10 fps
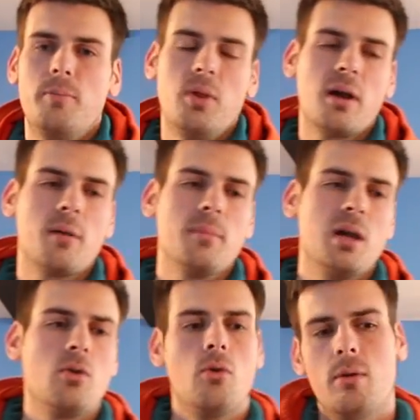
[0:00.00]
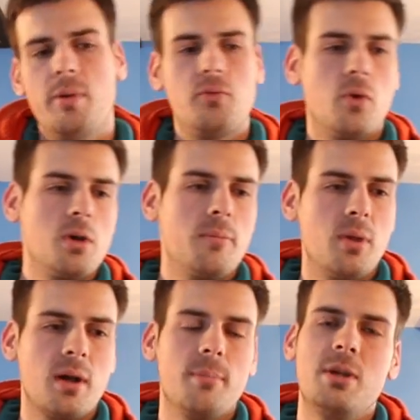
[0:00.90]
plug them in or before you
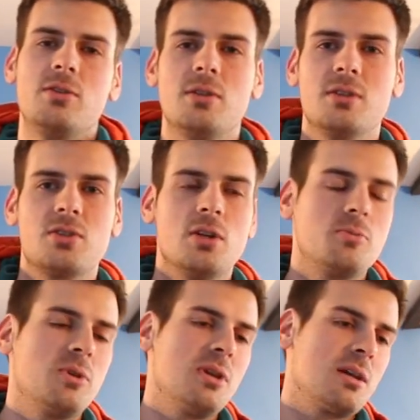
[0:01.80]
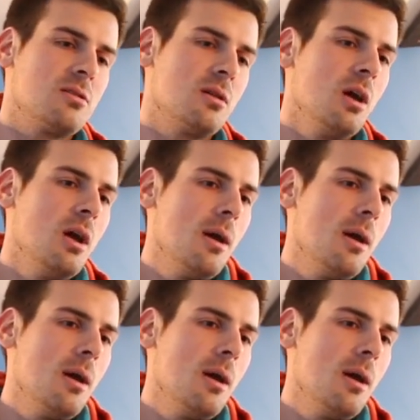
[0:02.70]
plug them into the surge protector